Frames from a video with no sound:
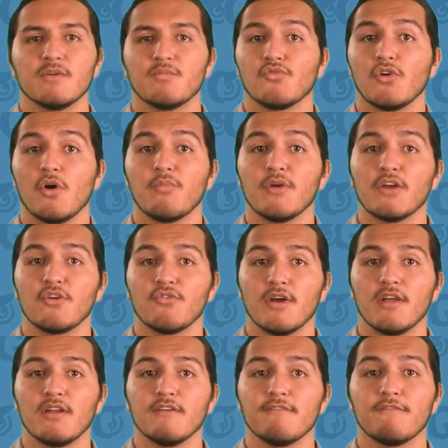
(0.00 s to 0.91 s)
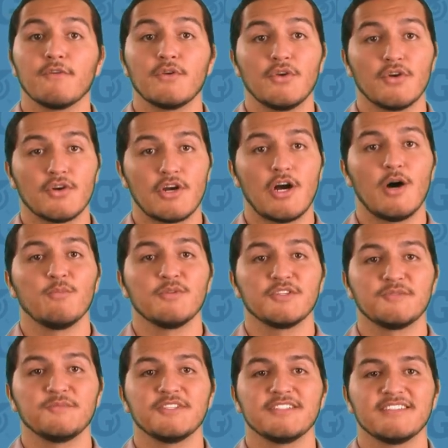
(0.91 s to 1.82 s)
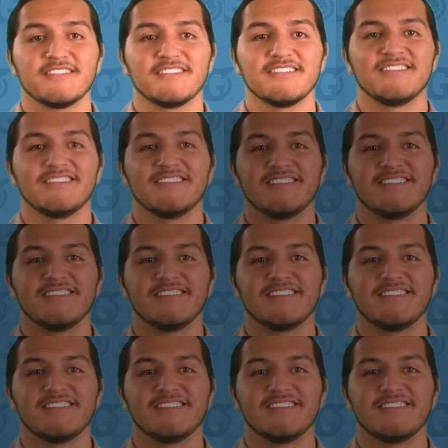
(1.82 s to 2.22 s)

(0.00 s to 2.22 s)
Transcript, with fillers: the appropriate credit for your accomplishments.